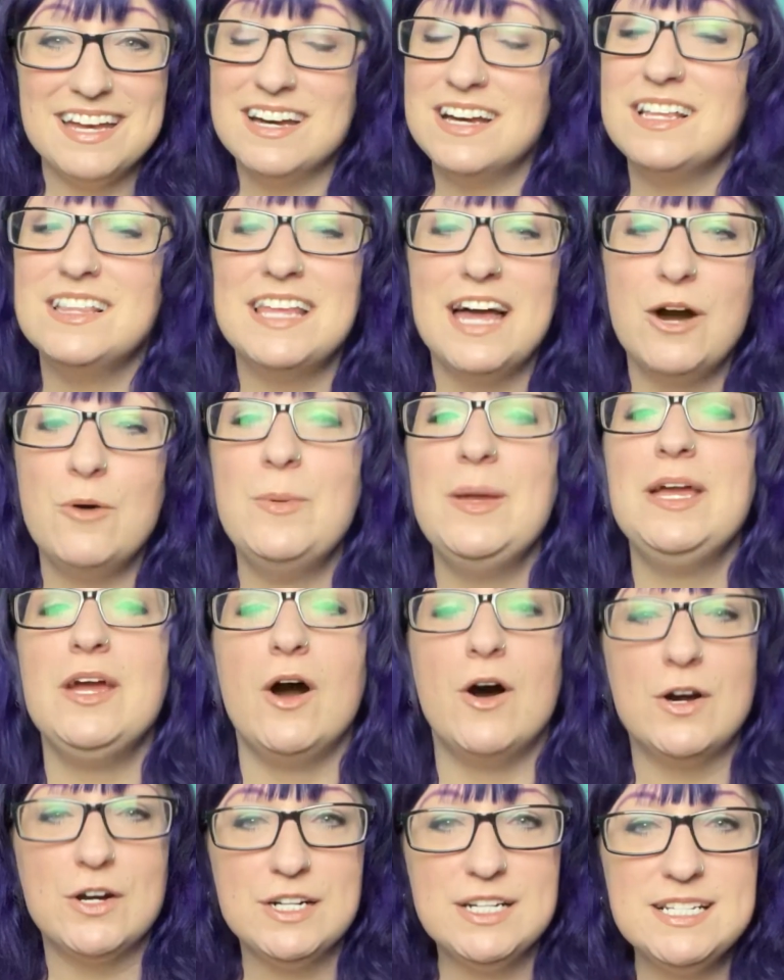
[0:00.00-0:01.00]
allowing
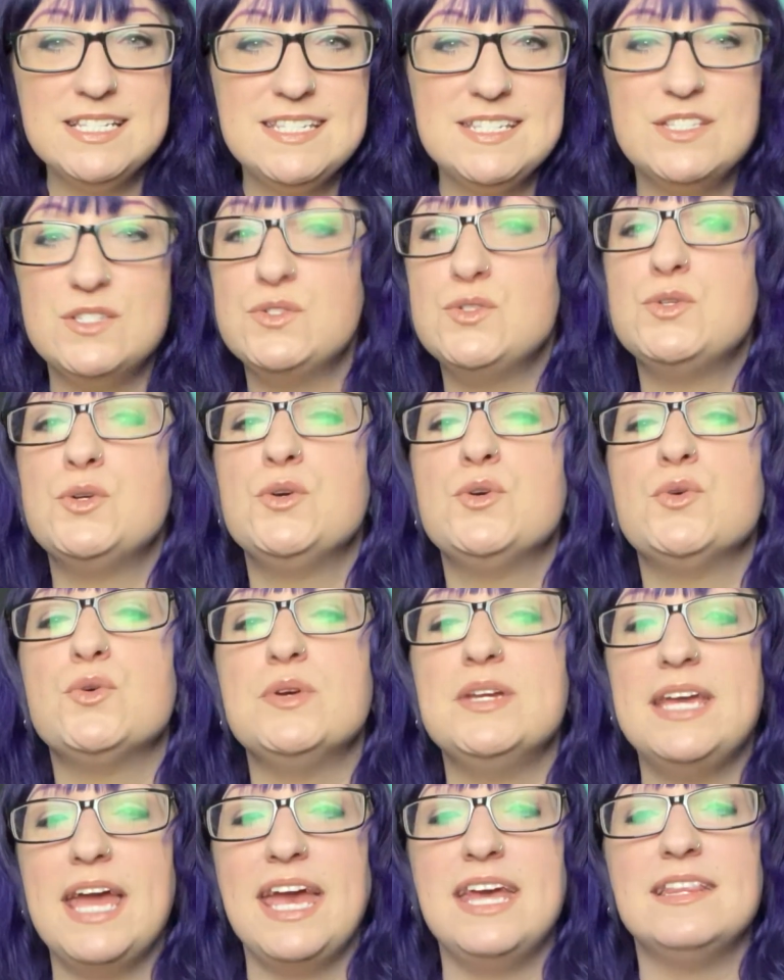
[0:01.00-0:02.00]
artists to
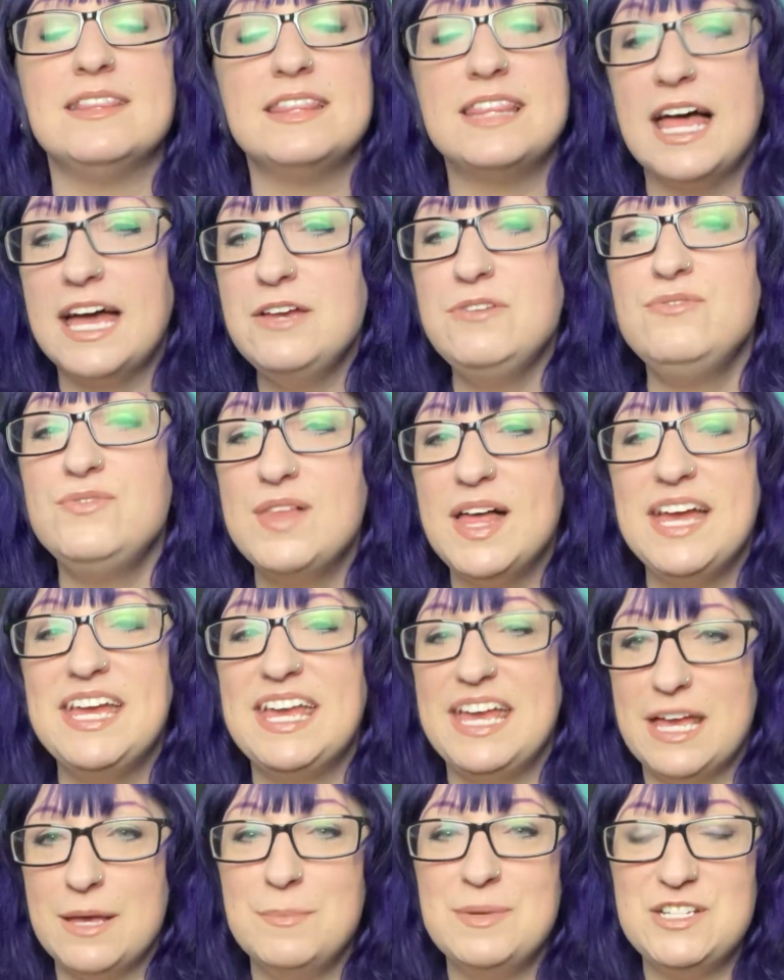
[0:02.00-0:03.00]
create
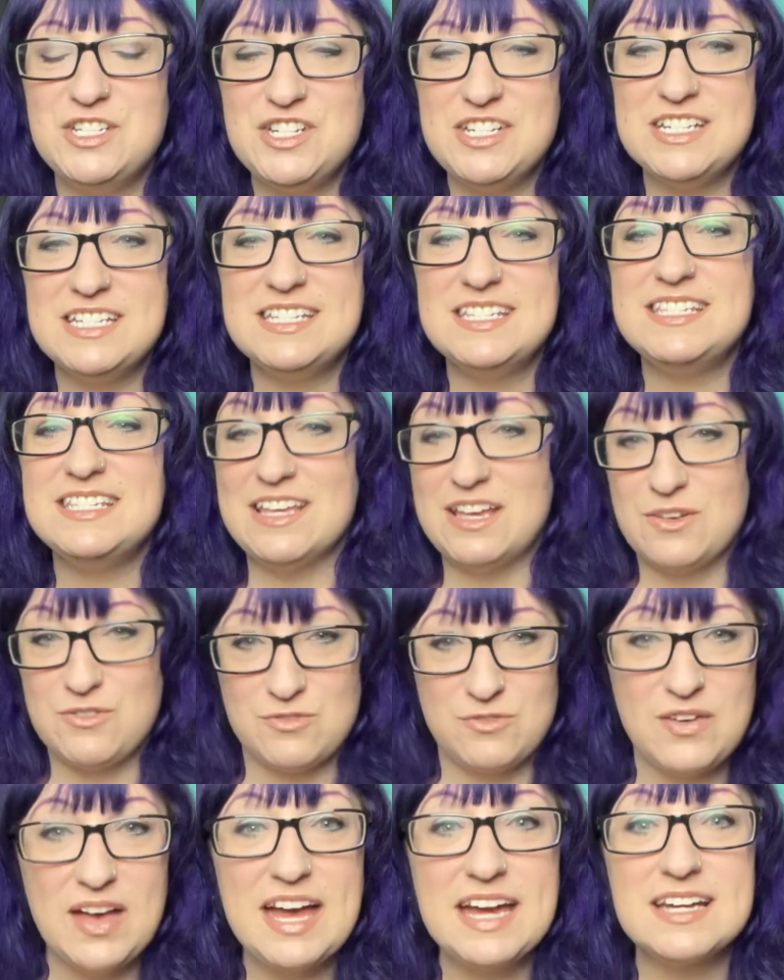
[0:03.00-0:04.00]
lifelike images,
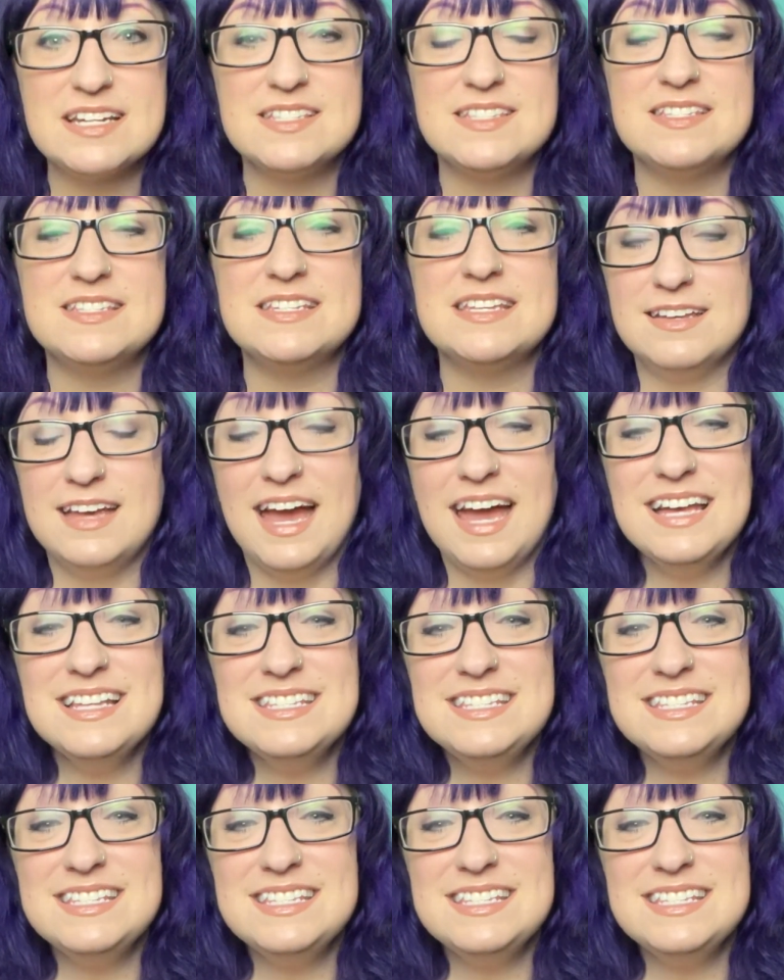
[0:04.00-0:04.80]
effects, and